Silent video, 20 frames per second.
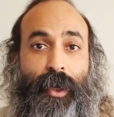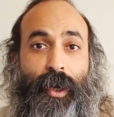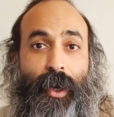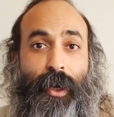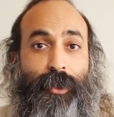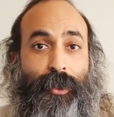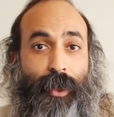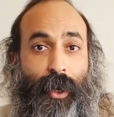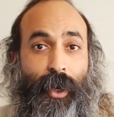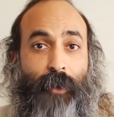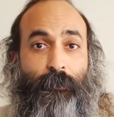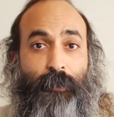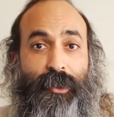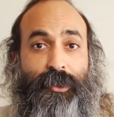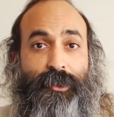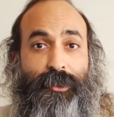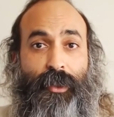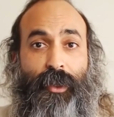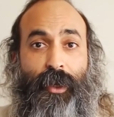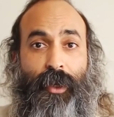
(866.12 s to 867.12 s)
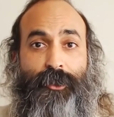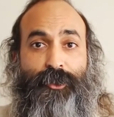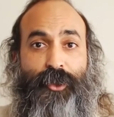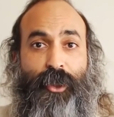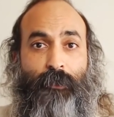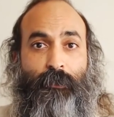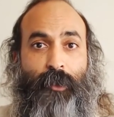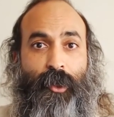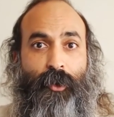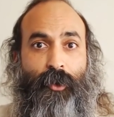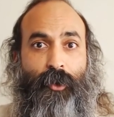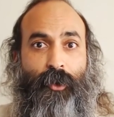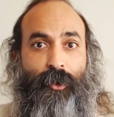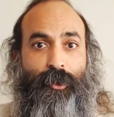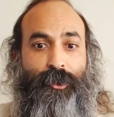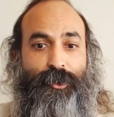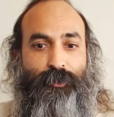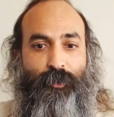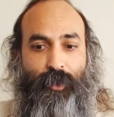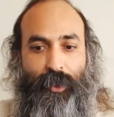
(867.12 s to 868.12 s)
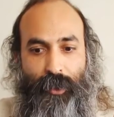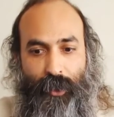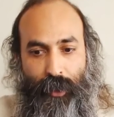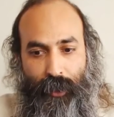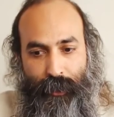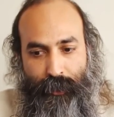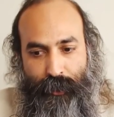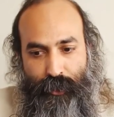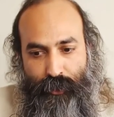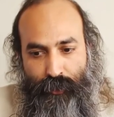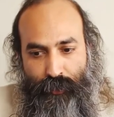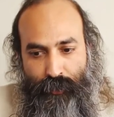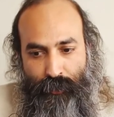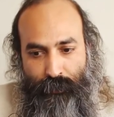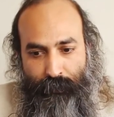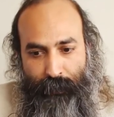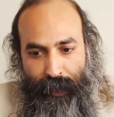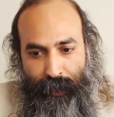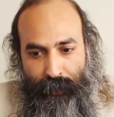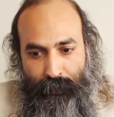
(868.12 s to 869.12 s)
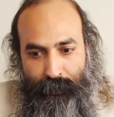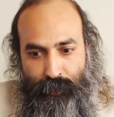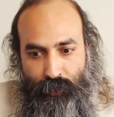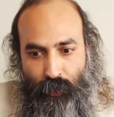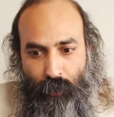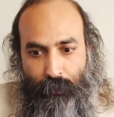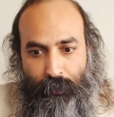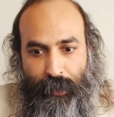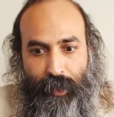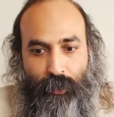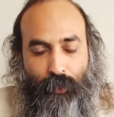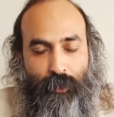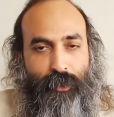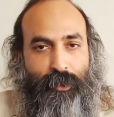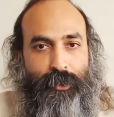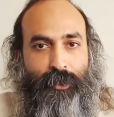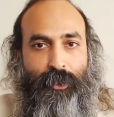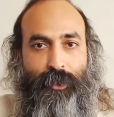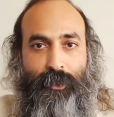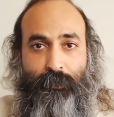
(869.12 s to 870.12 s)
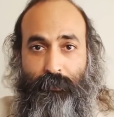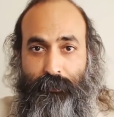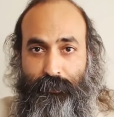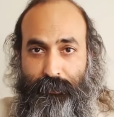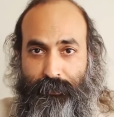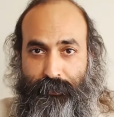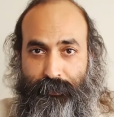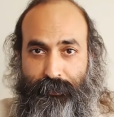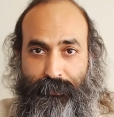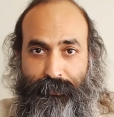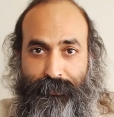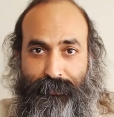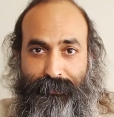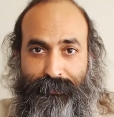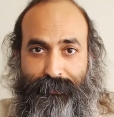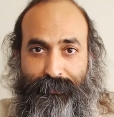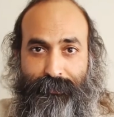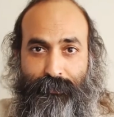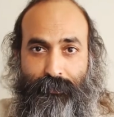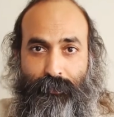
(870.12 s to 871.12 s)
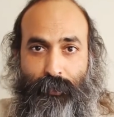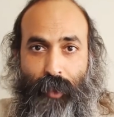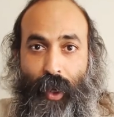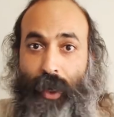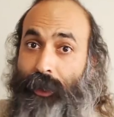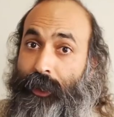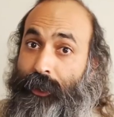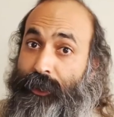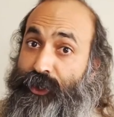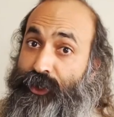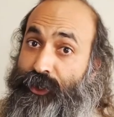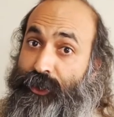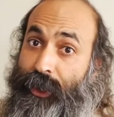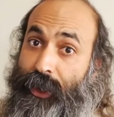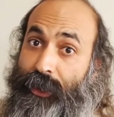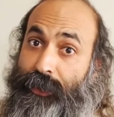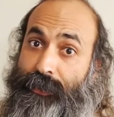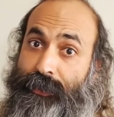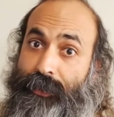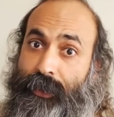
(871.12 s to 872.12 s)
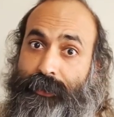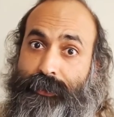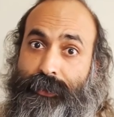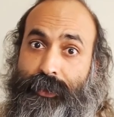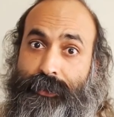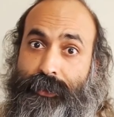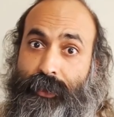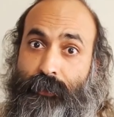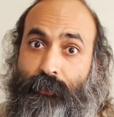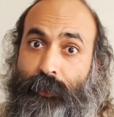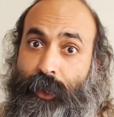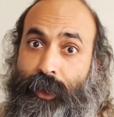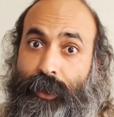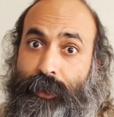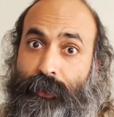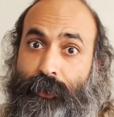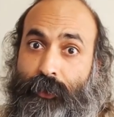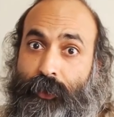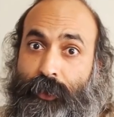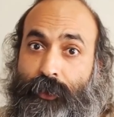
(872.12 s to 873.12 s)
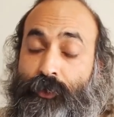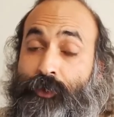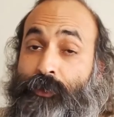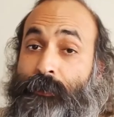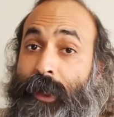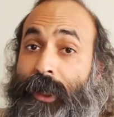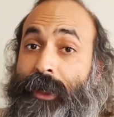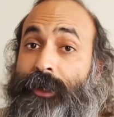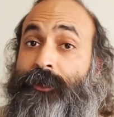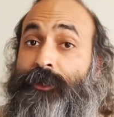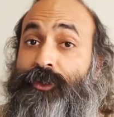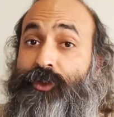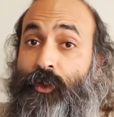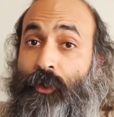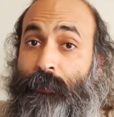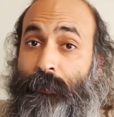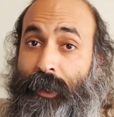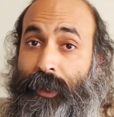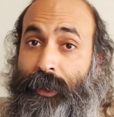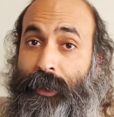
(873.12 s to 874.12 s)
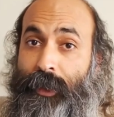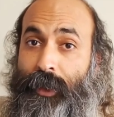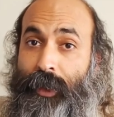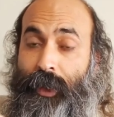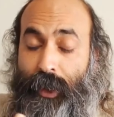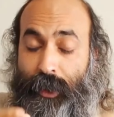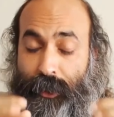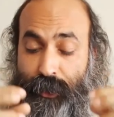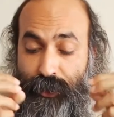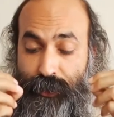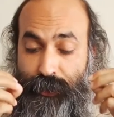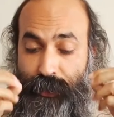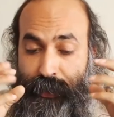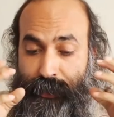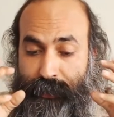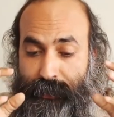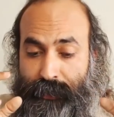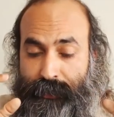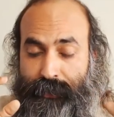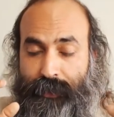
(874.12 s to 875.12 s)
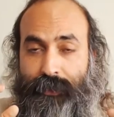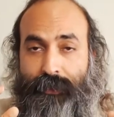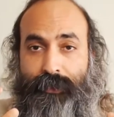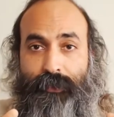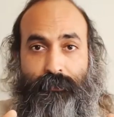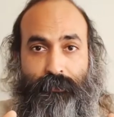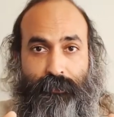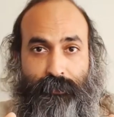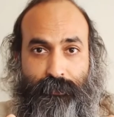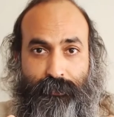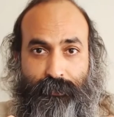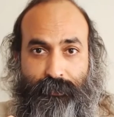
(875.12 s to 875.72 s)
It happens largely because we are too microscopic all the time. And it strains our system. When you're too microscopic, it strains the system.